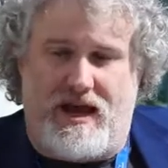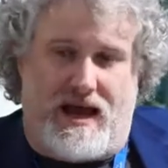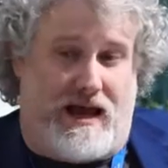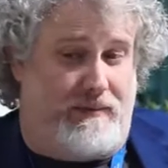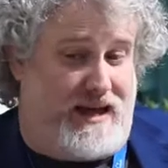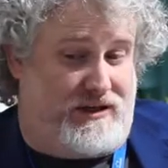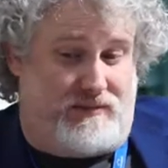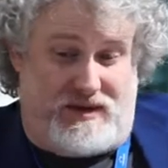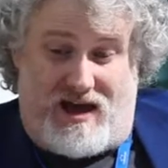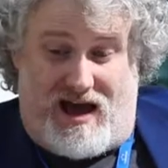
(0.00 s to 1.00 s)
And to
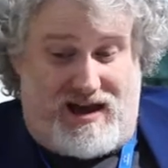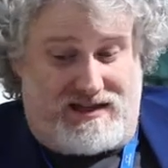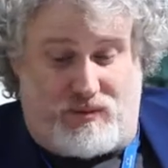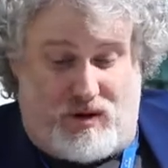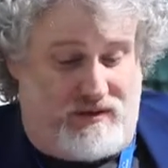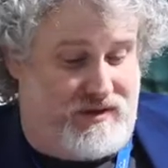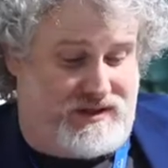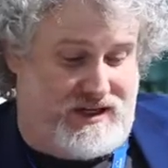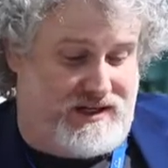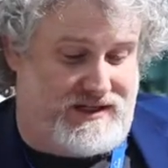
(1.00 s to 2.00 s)
be honest, one of
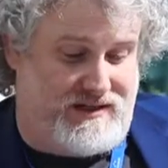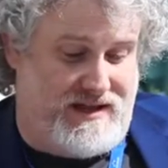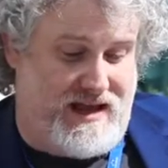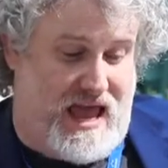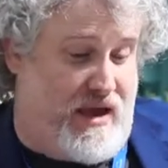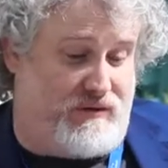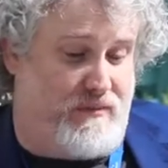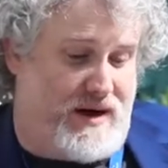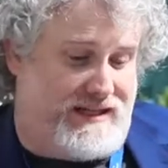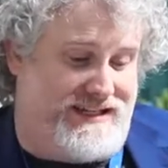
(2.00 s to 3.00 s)
those is
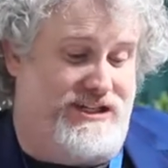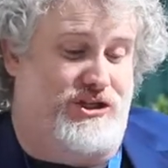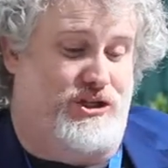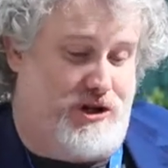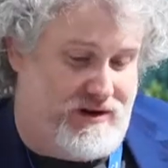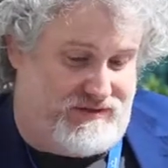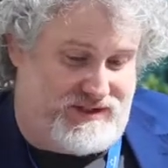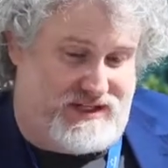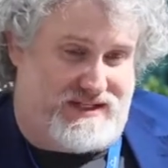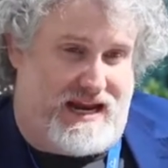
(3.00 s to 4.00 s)
everybody deserves
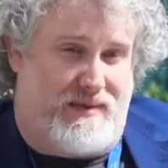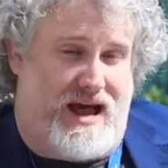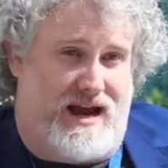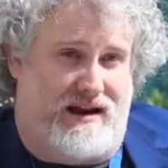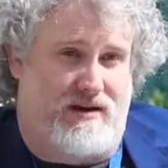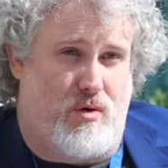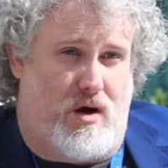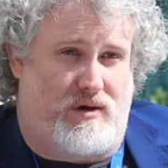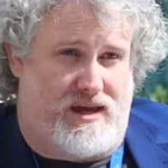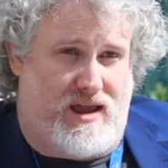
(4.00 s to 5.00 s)
the same high
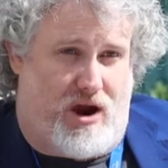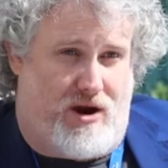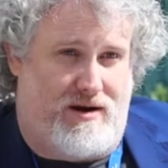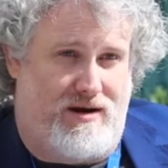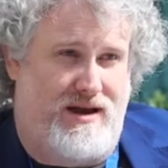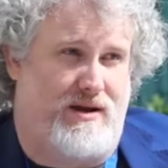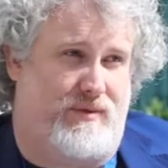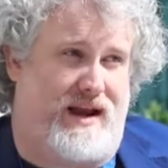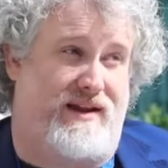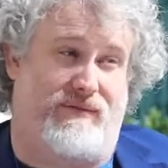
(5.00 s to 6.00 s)
quality care,
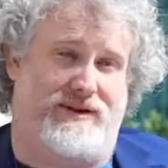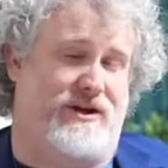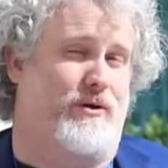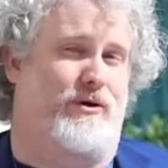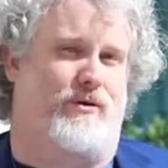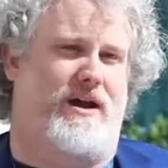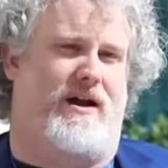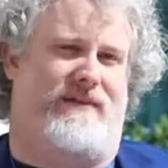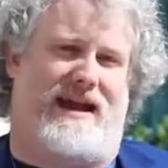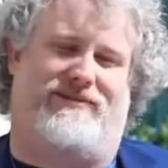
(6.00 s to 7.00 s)
right? If we don't agree
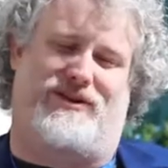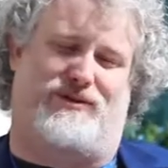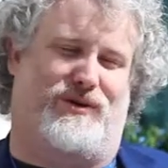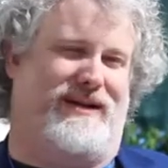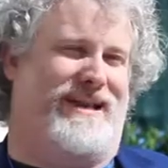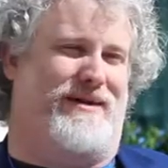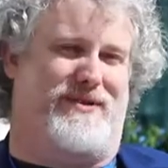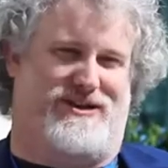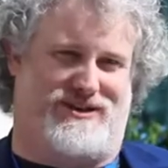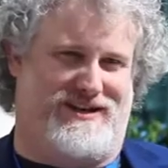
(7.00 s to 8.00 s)
on that, there's really not
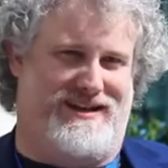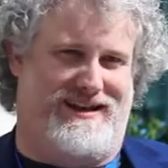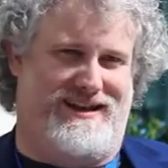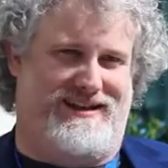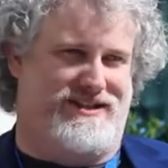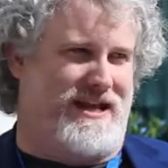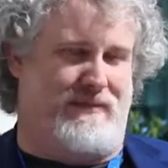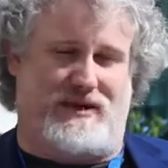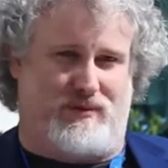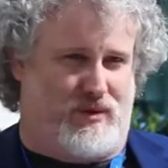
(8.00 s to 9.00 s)
much
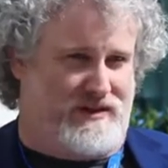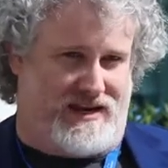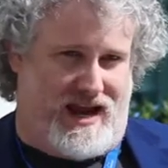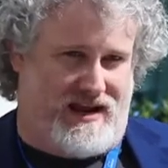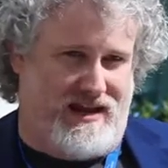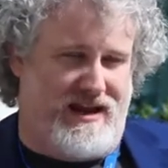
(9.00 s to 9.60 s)
more to say.